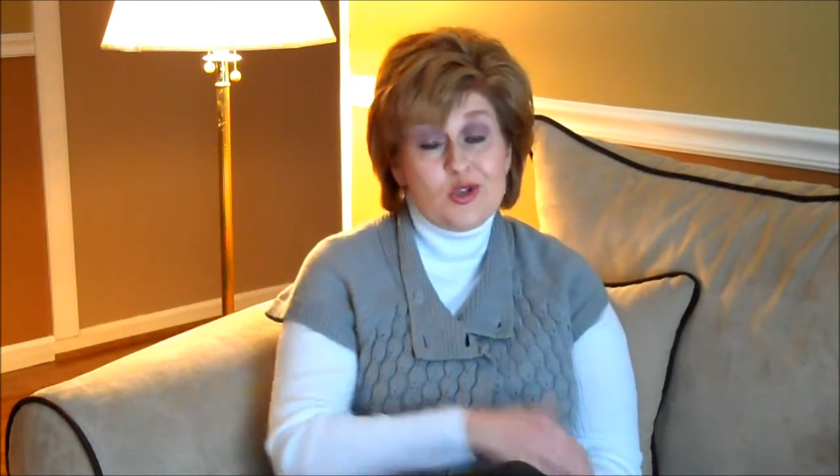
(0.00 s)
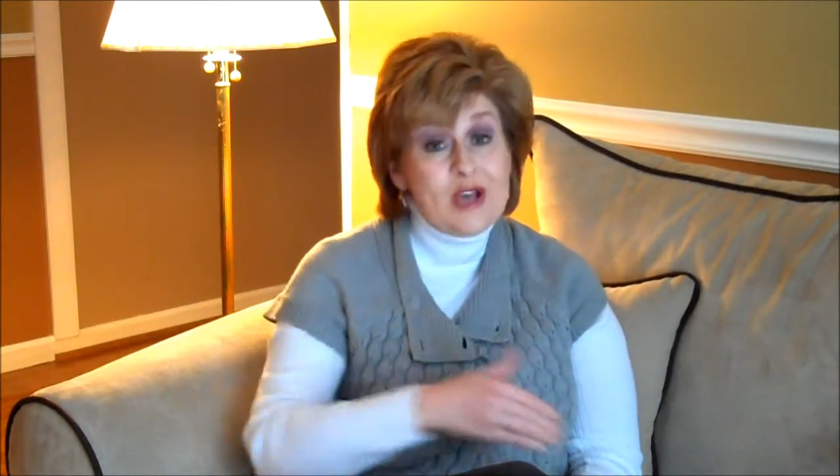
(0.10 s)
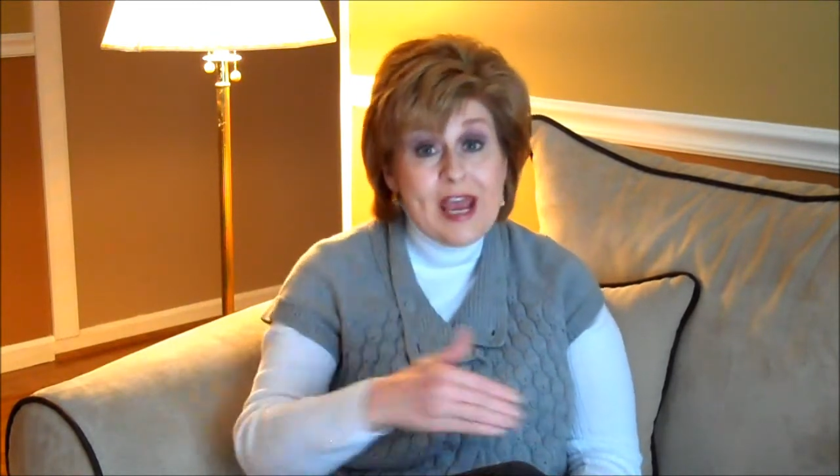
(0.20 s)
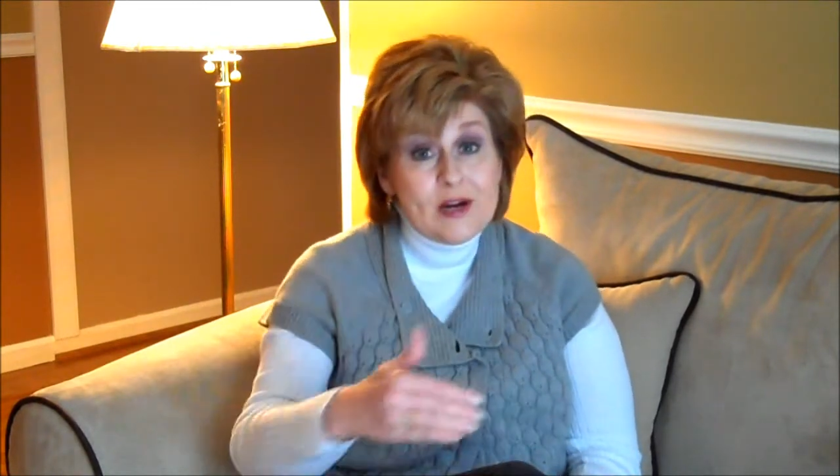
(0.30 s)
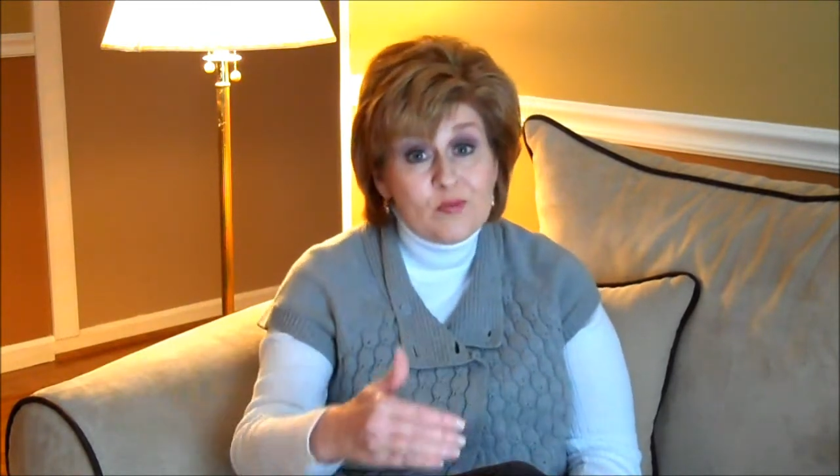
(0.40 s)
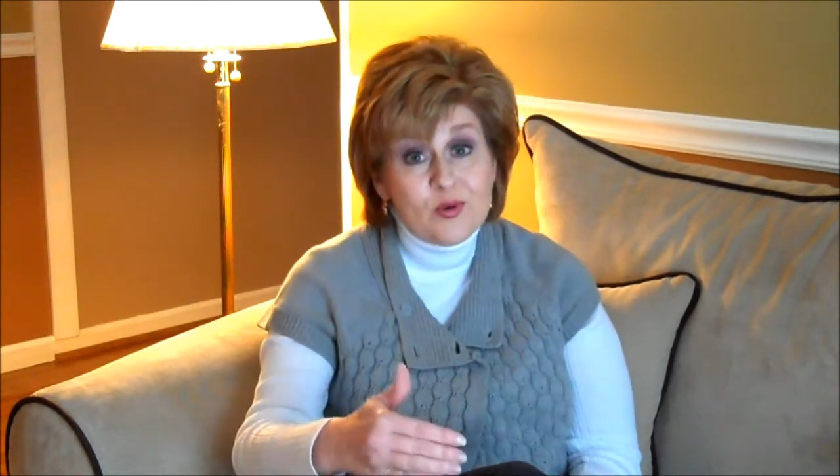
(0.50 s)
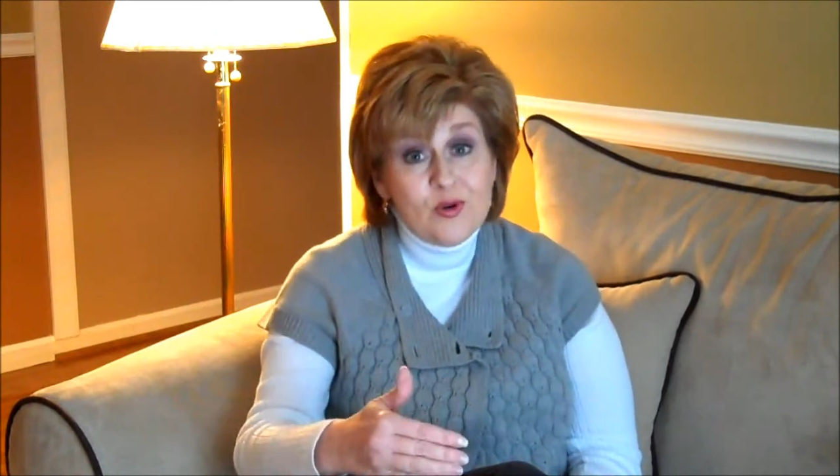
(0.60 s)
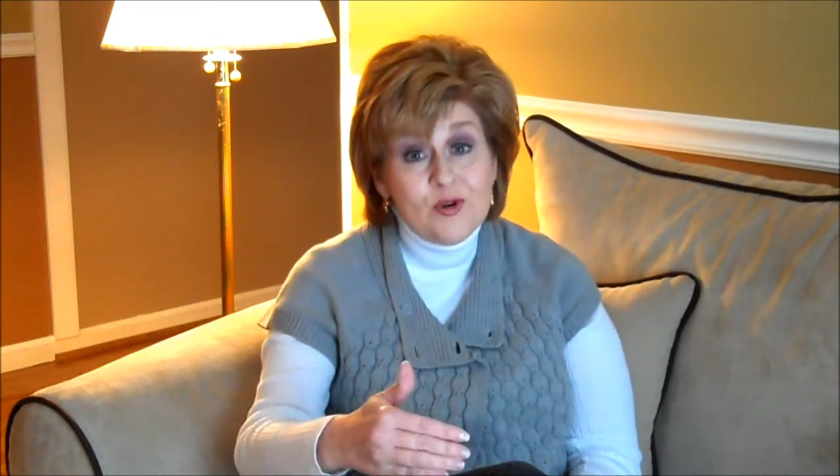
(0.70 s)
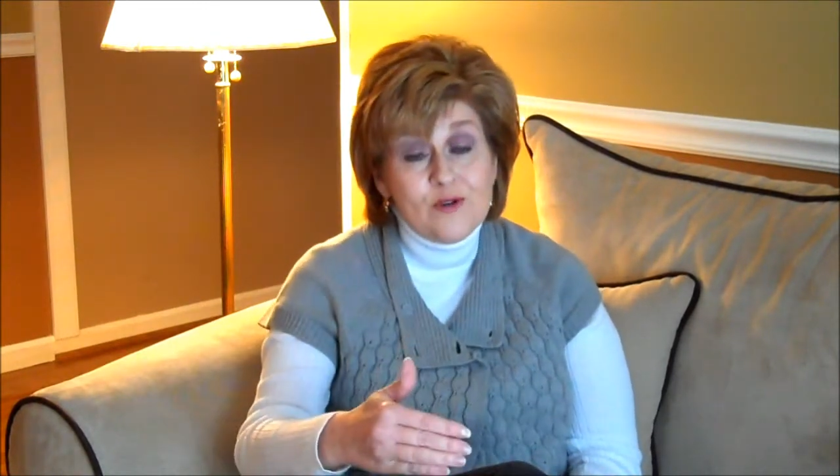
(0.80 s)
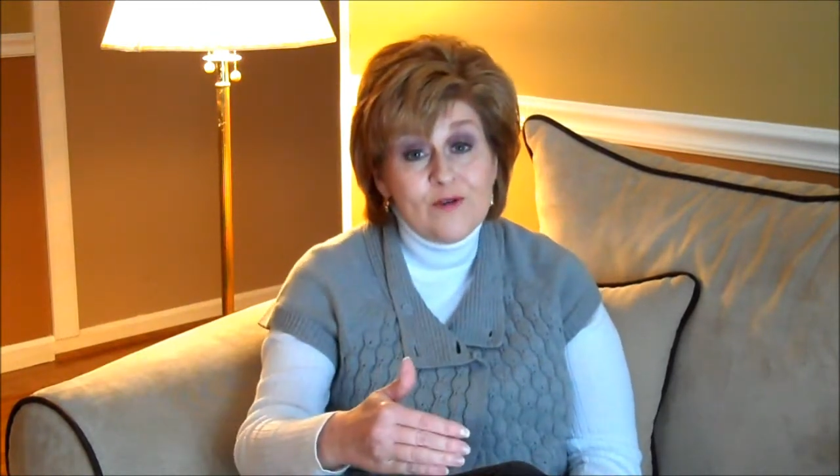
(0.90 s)
You can't
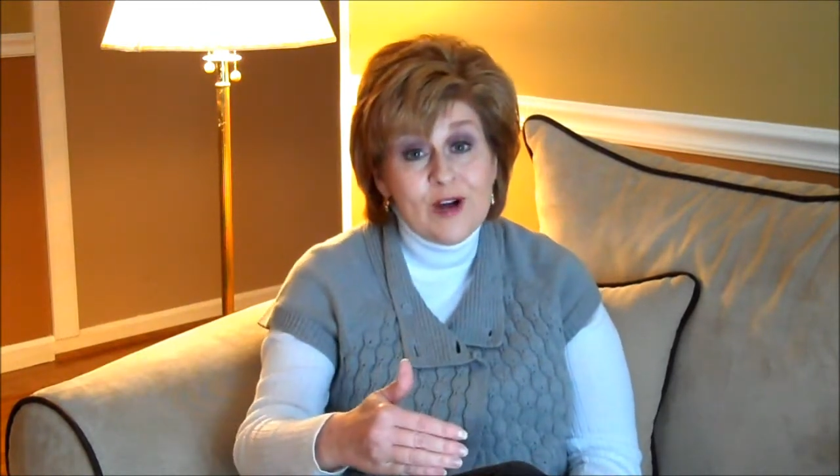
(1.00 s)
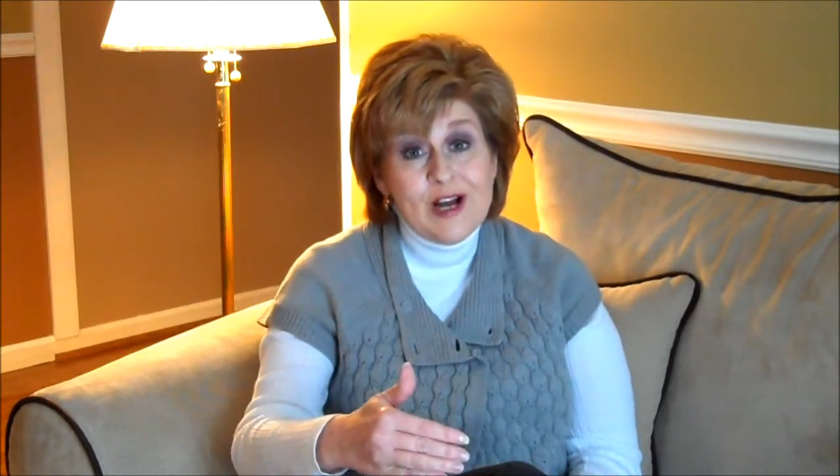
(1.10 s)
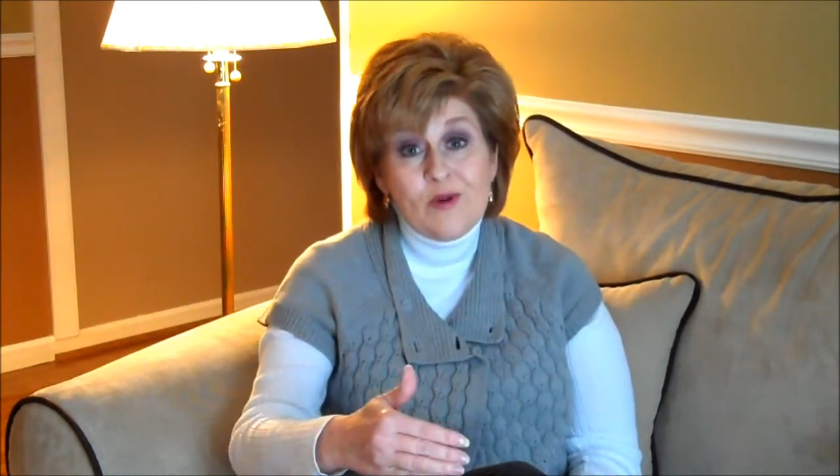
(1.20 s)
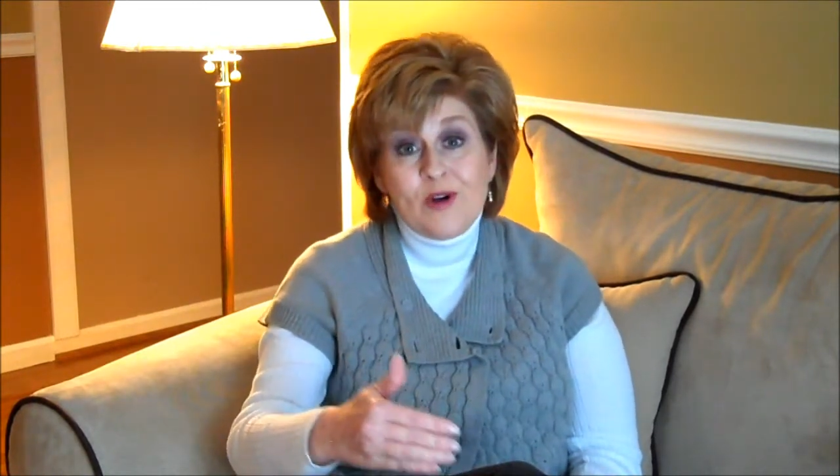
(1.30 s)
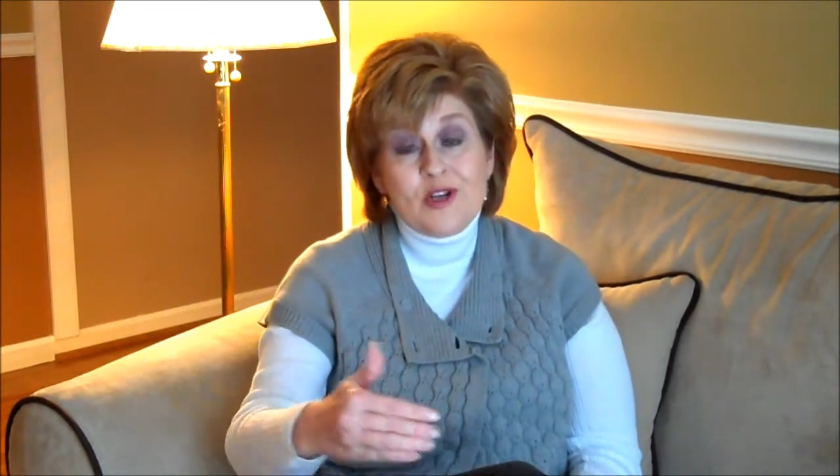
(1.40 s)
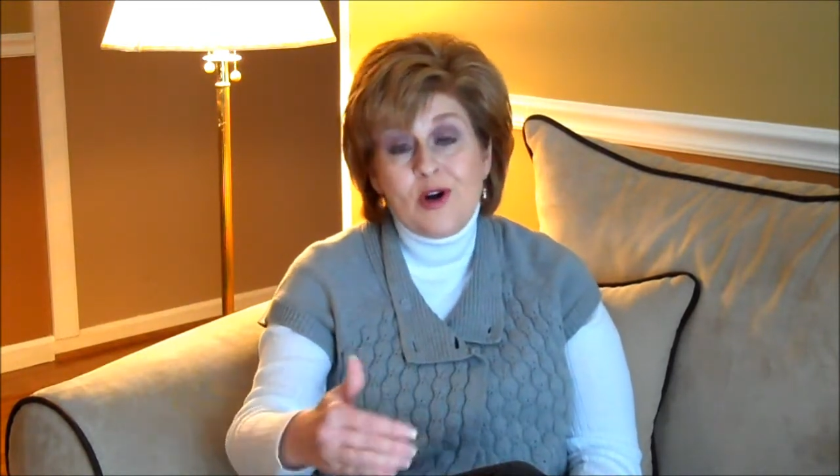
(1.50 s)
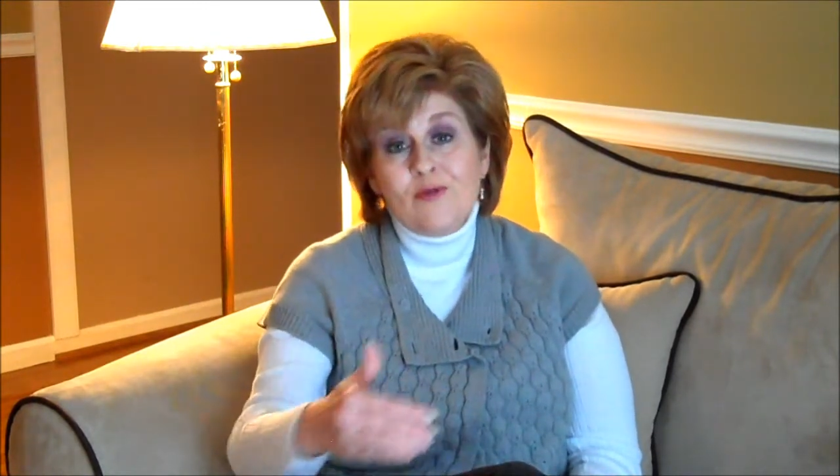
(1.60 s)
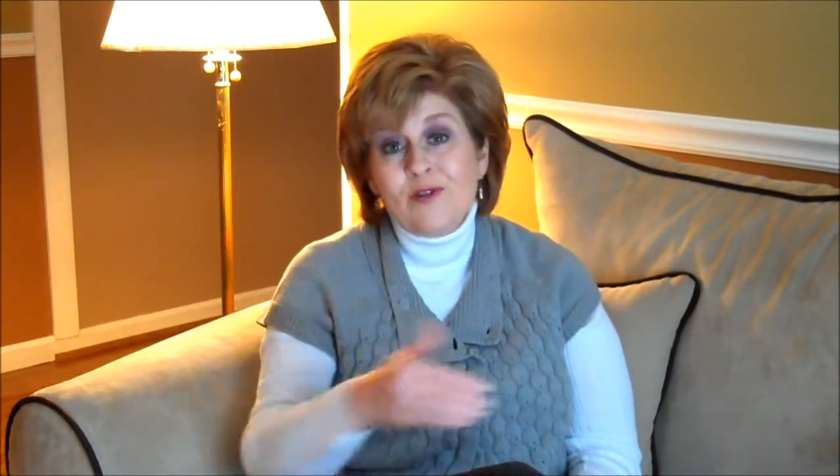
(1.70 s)
improve what you don't